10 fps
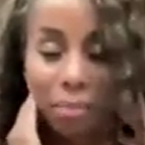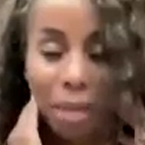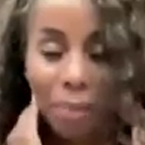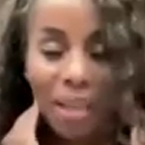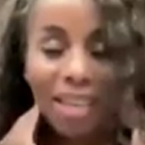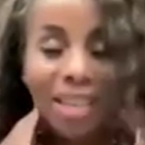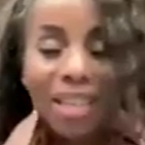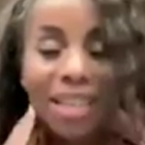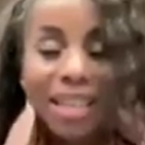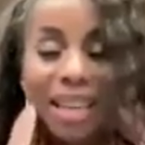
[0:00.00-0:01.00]

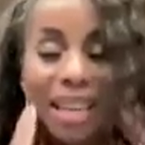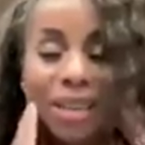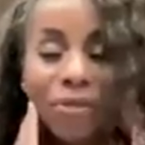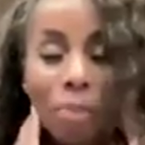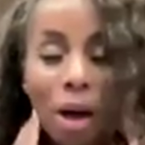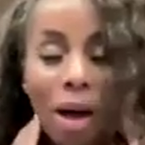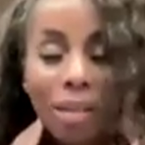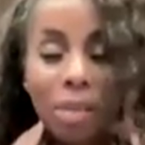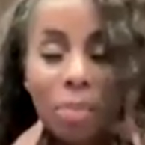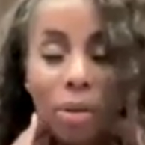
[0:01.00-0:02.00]
Maybe, if
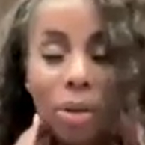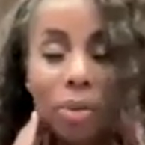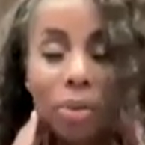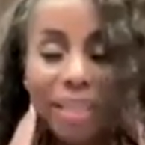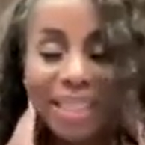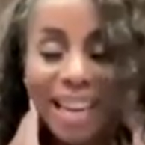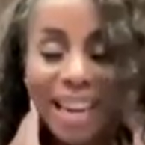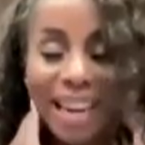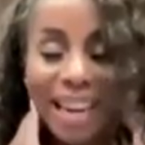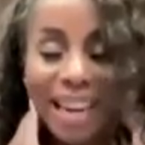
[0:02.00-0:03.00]
possible,
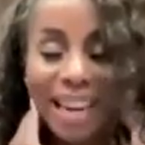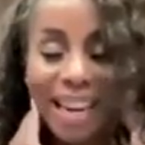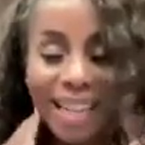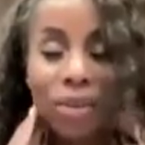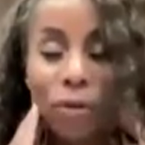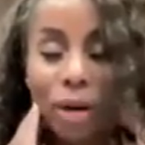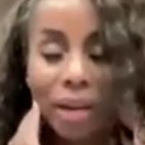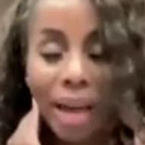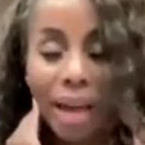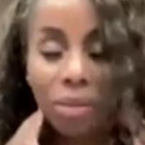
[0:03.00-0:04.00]
retaining a
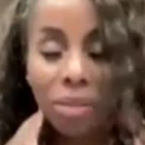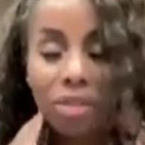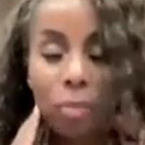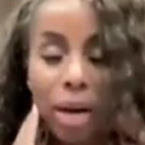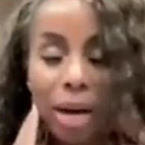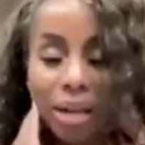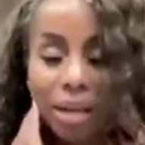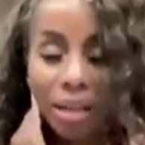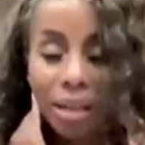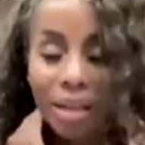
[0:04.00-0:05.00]
4 count of
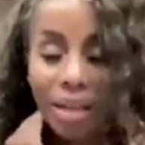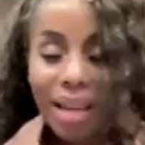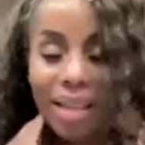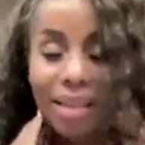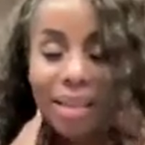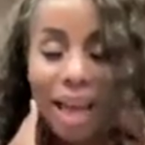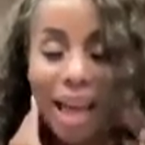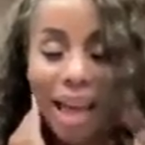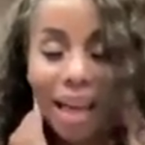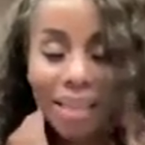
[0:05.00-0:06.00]
breath and
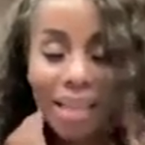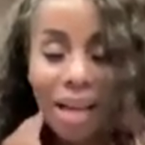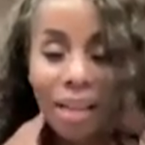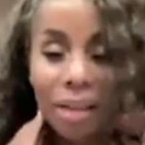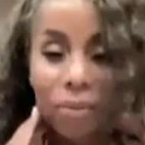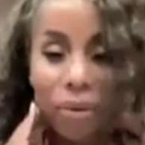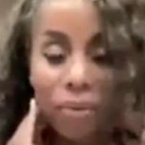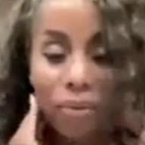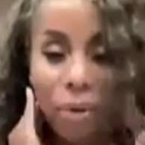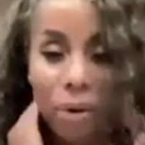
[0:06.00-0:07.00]
then exhaling
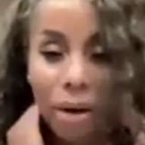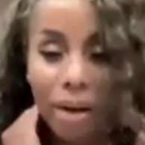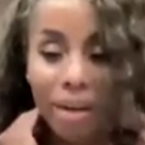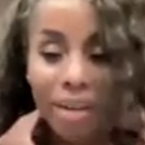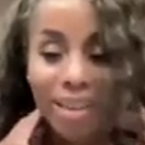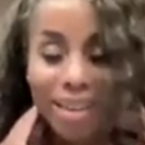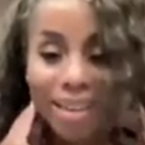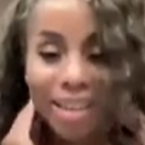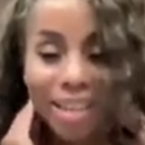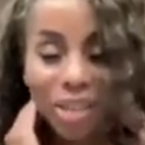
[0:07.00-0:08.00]
for 4.
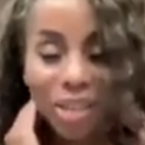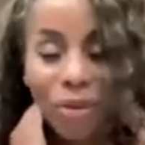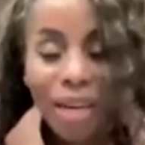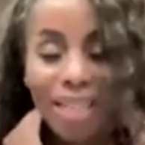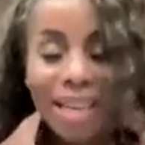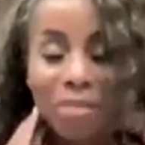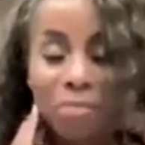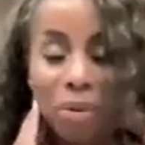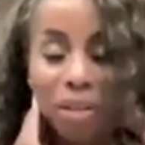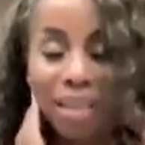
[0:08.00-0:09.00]
So for
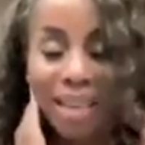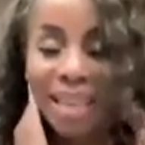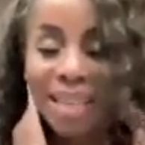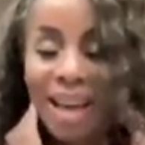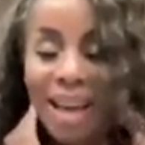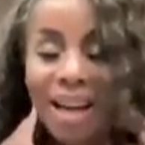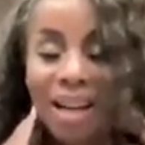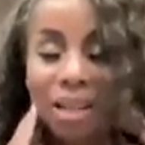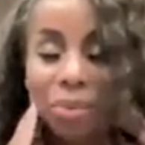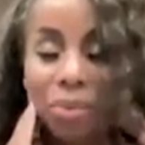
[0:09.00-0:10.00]
example,
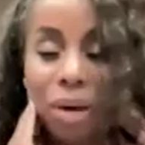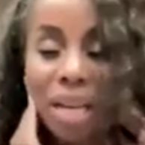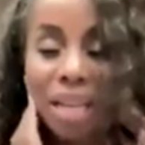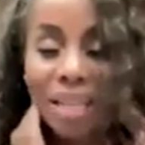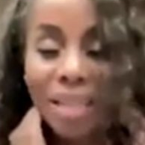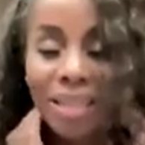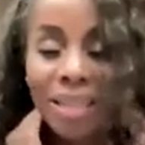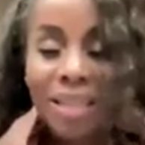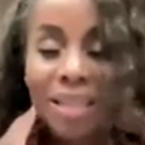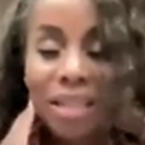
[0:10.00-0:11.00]
inhale 1,
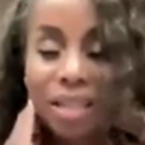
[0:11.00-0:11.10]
